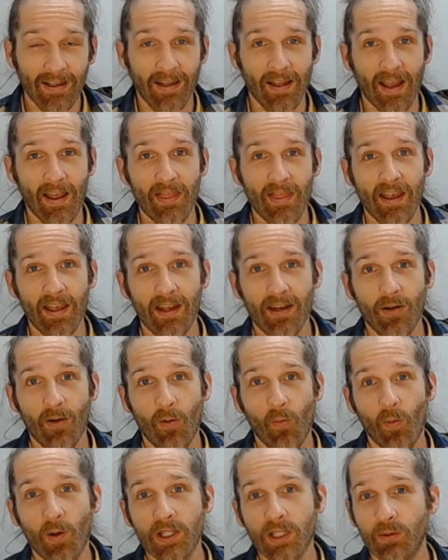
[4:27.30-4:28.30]
And then
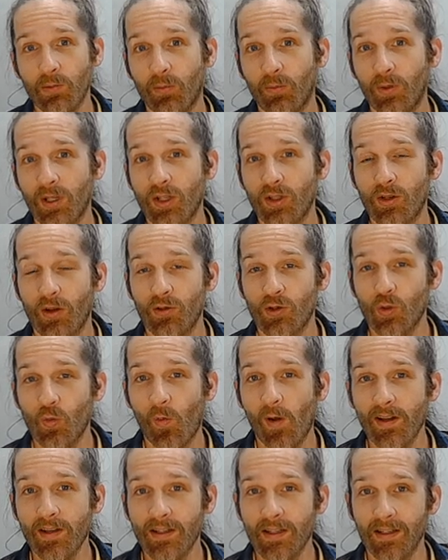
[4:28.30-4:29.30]
once we reach our
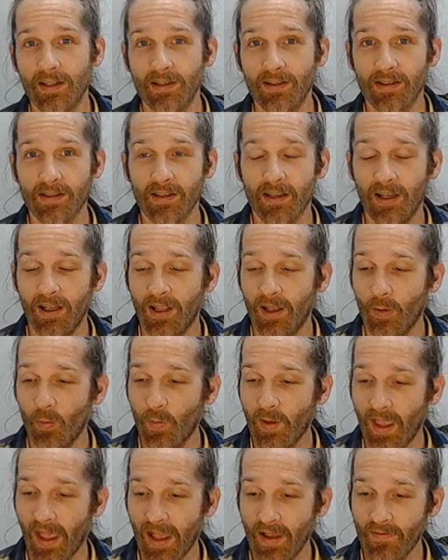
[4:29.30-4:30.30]
20s,
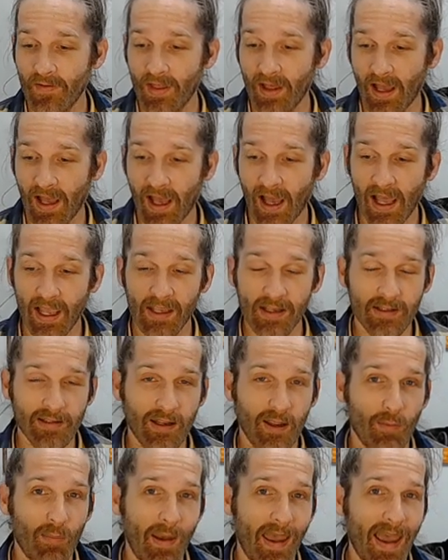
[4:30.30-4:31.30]
we have the highest
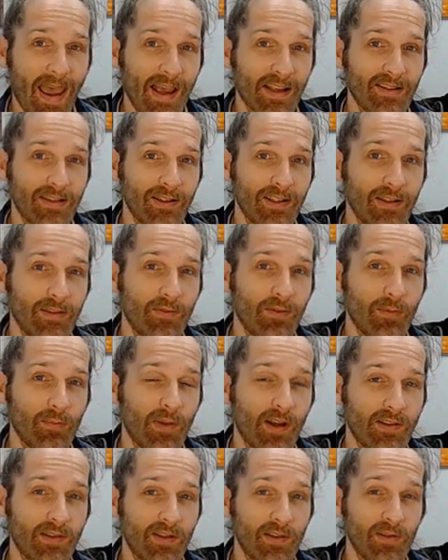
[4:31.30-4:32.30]
capacity for
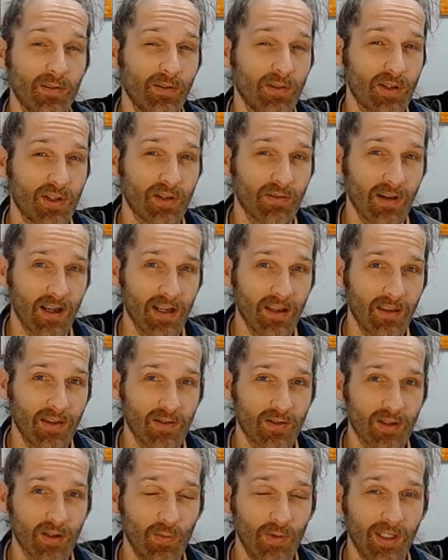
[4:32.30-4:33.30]
muscular strength,
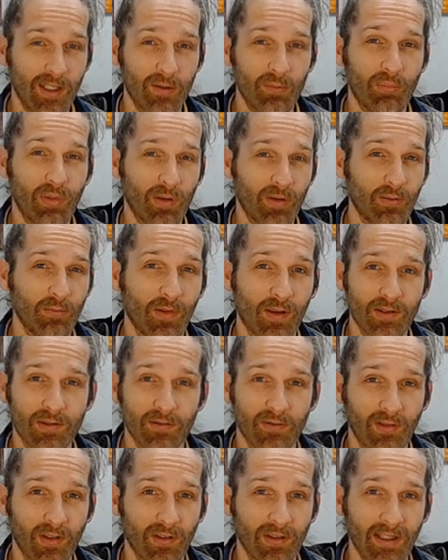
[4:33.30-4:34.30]
and so we can build
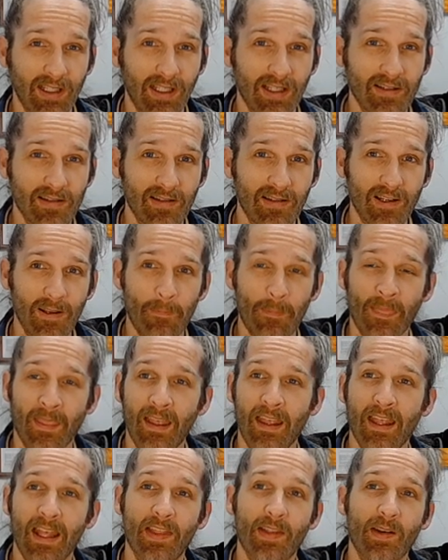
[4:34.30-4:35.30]
muscle very easily.
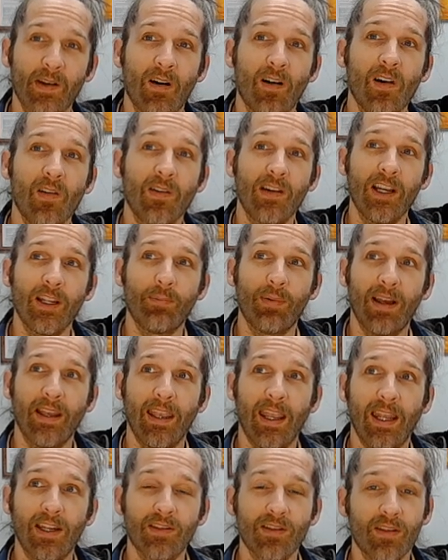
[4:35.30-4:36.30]
And then already by
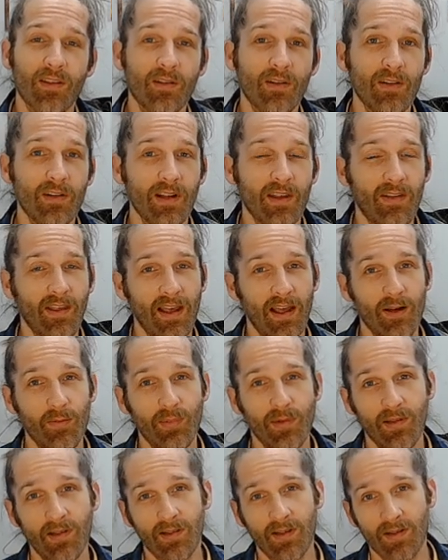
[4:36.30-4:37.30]
age 30, that
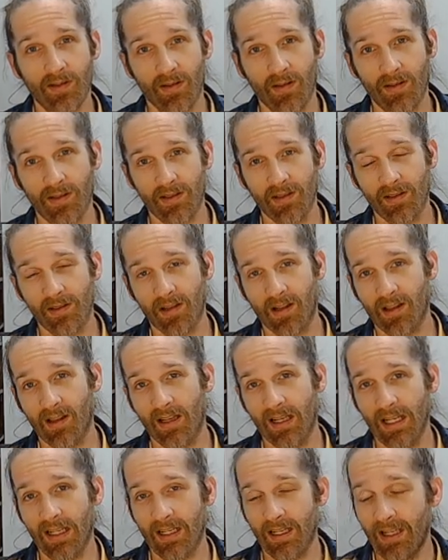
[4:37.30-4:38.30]
ability starts to
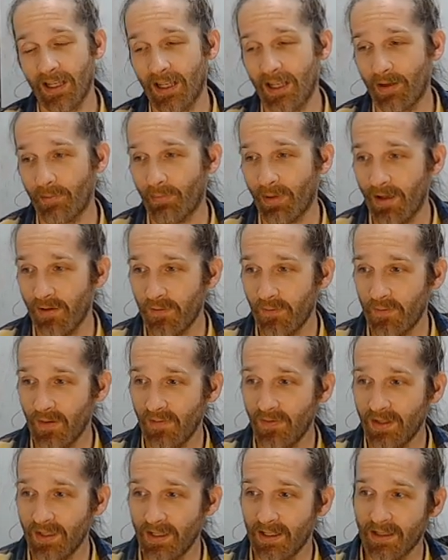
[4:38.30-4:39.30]
decline. By
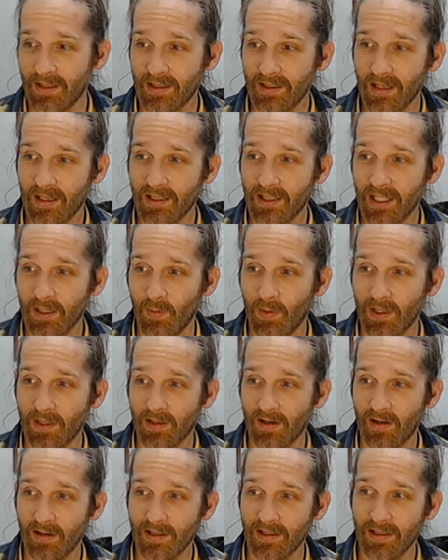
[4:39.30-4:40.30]
50 and 60, we
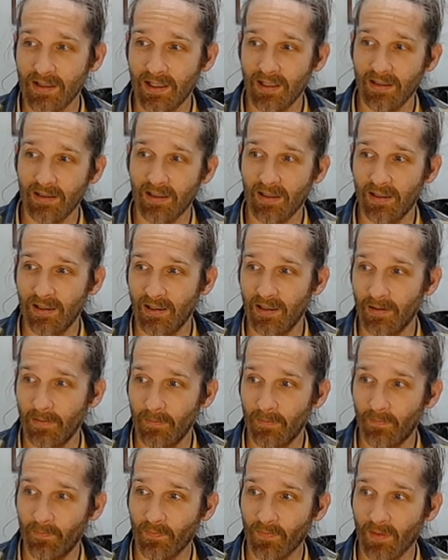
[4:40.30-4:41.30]
start seeing,
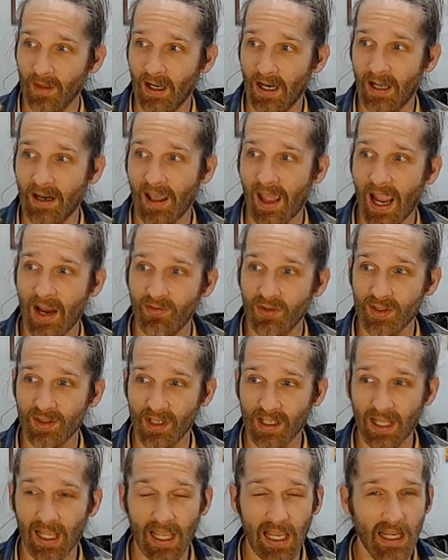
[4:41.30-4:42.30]
on average,
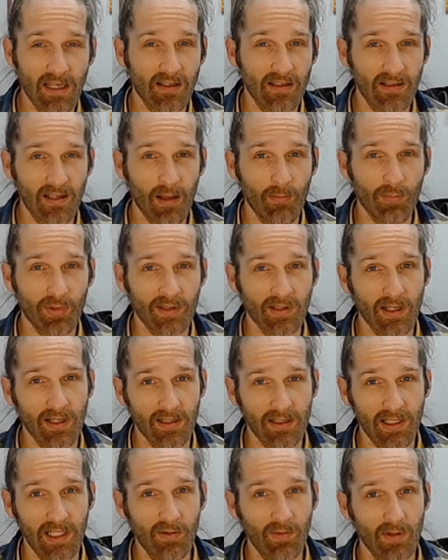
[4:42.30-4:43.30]
like an 8 to 10%
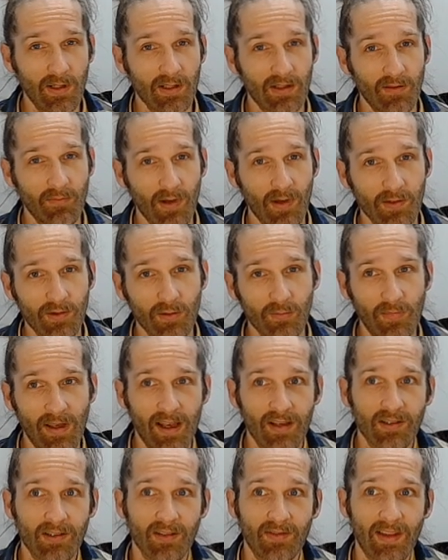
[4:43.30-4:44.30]
decrease in muscle
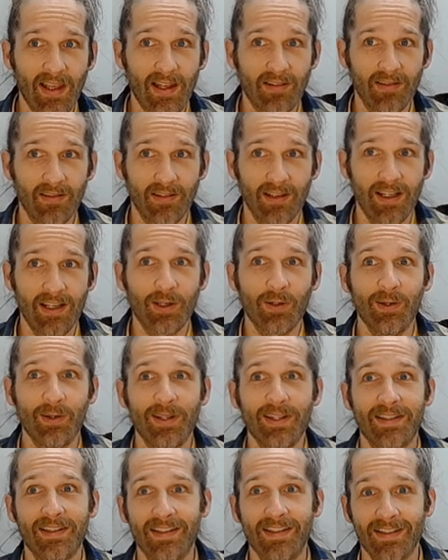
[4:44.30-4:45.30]
mass, and that
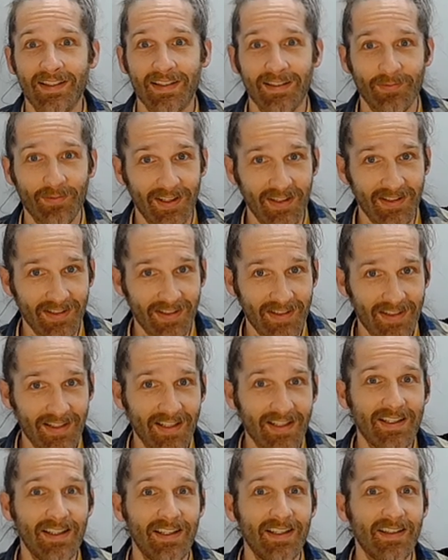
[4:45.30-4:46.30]
increases in
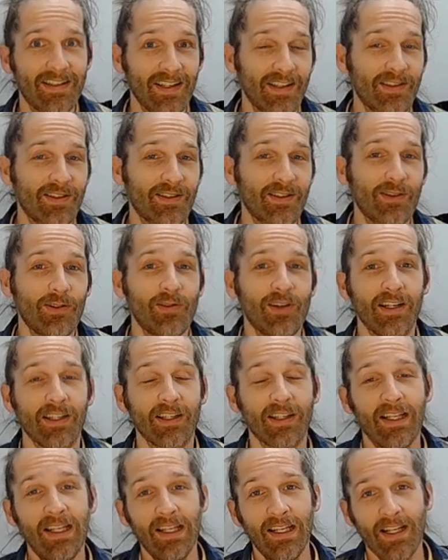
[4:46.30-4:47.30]
60s and so on.
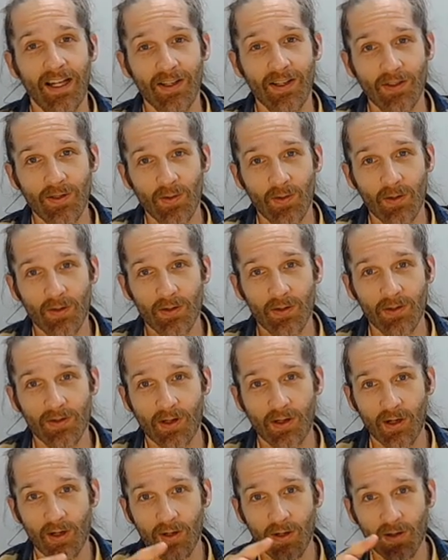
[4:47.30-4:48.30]
And so there's a
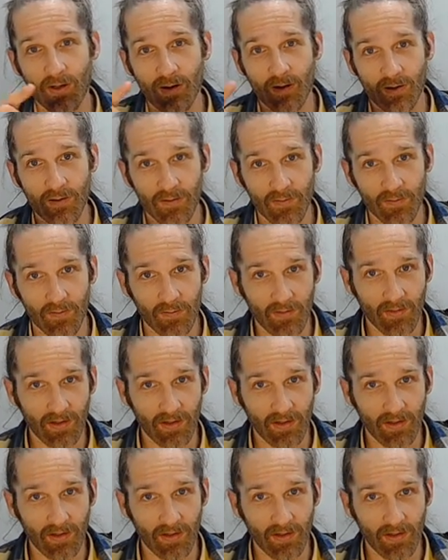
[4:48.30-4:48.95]
curve.